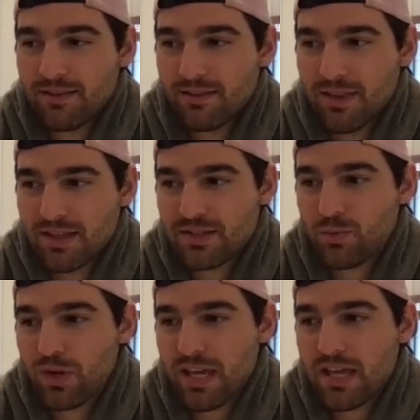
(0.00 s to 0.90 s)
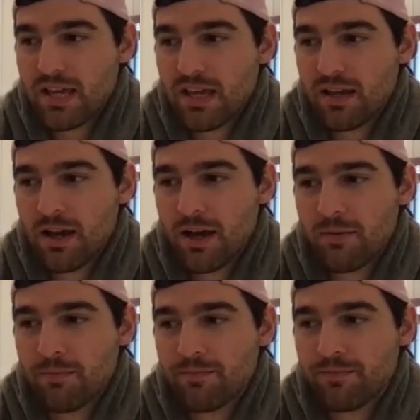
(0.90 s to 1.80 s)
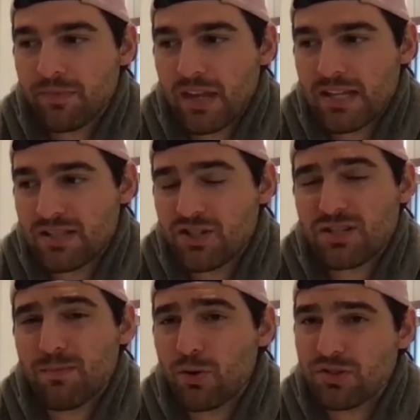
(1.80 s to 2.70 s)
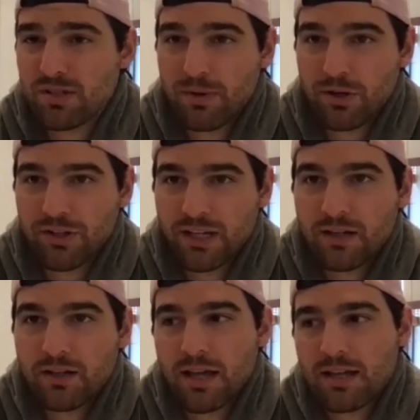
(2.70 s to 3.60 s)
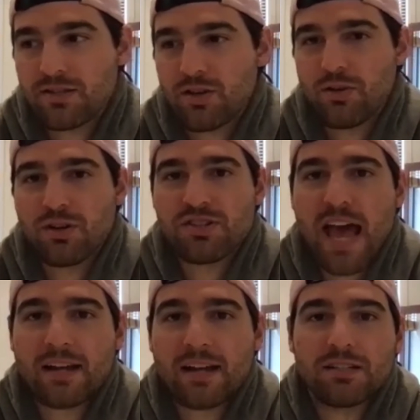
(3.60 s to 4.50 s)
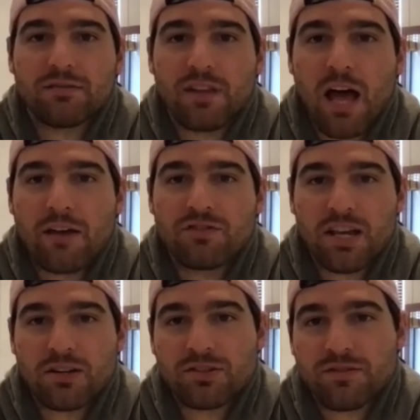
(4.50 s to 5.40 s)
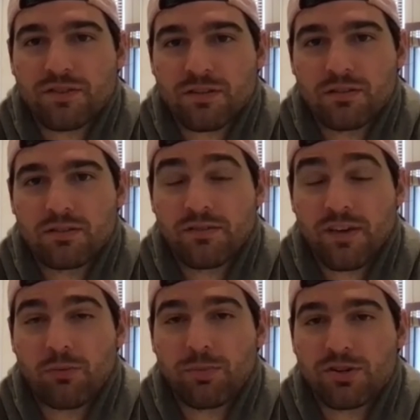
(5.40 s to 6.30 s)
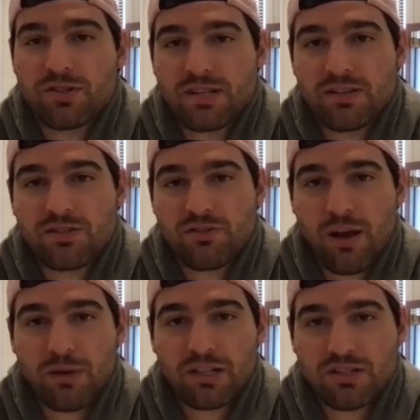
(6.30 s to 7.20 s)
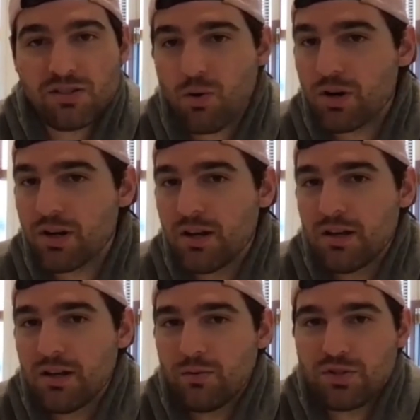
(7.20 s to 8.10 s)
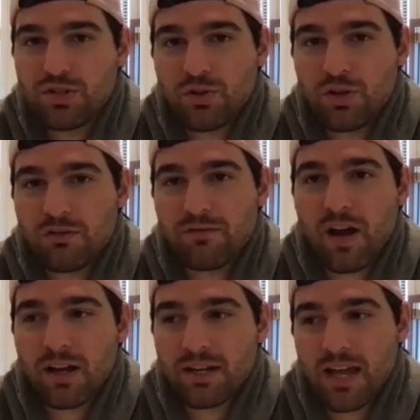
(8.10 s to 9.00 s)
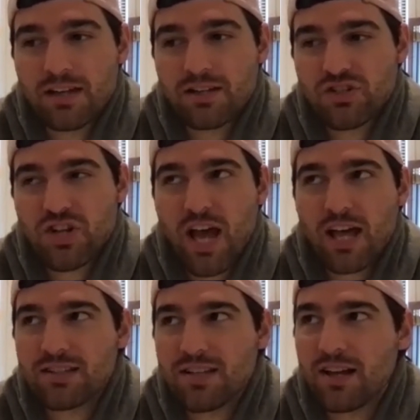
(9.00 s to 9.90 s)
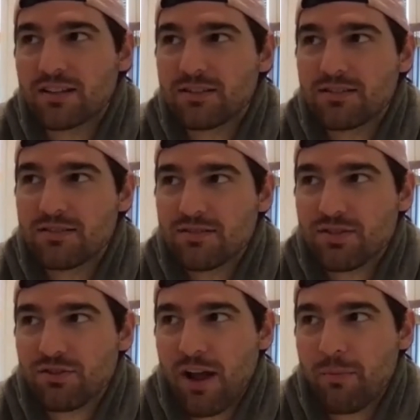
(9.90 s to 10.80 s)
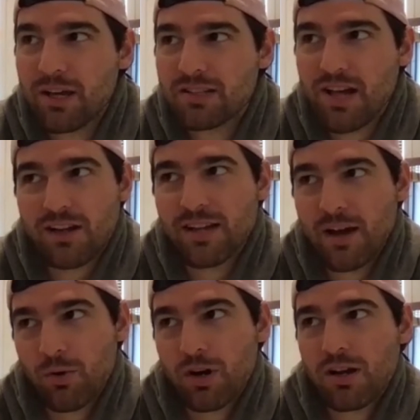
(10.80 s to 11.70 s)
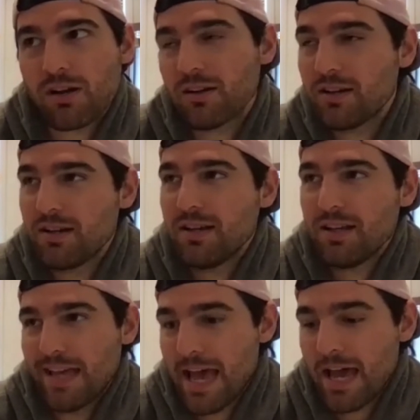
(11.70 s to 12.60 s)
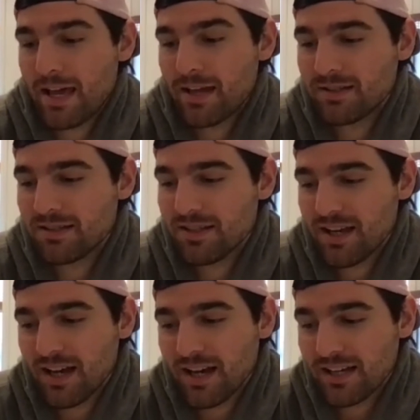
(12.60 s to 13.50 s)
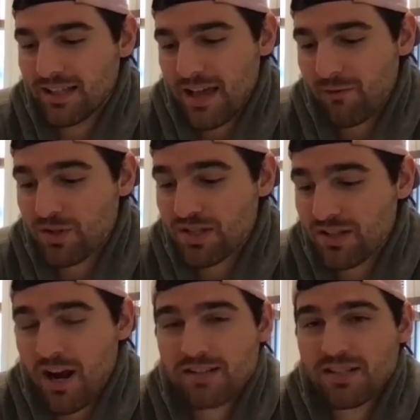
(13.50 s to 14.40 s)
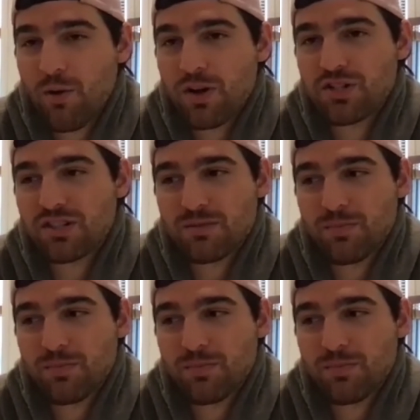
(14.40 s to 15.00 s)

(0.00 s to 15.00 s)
This week, it's just mostly building. And so there's active live channels for developers in the Ceramic Discord, which you can find at chat.ceramic.network. And everyone's in there asking questions.